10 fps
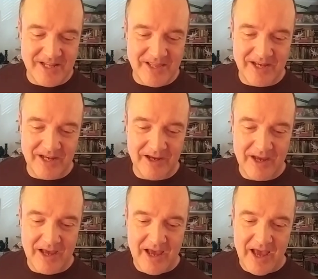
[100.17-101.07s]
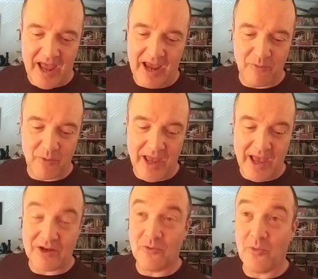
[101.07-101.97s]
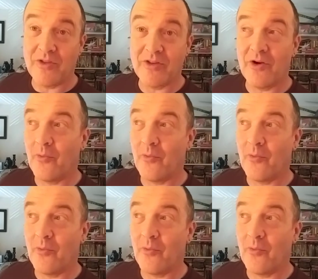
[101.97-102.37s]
thing. And we end with